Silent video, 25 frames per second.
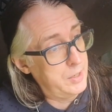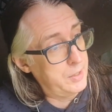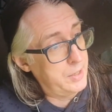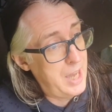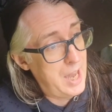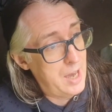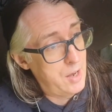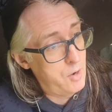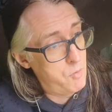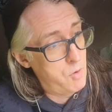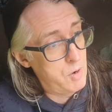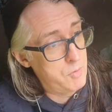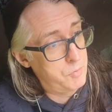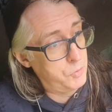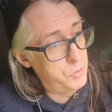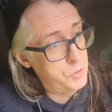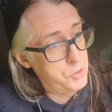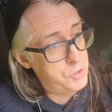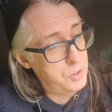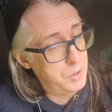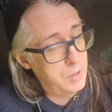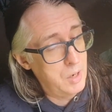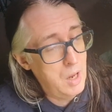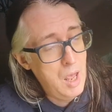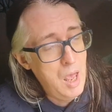
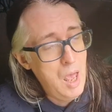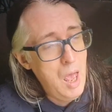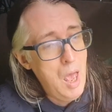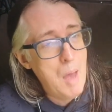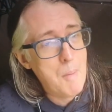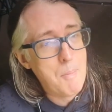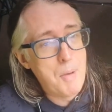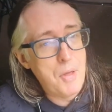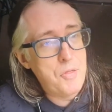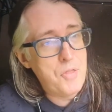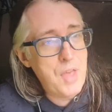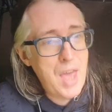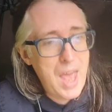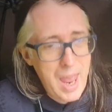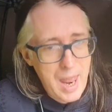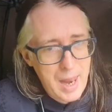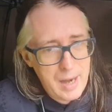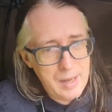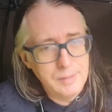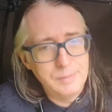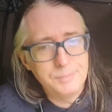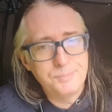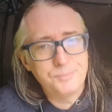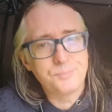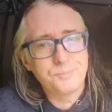counter-revolution. But then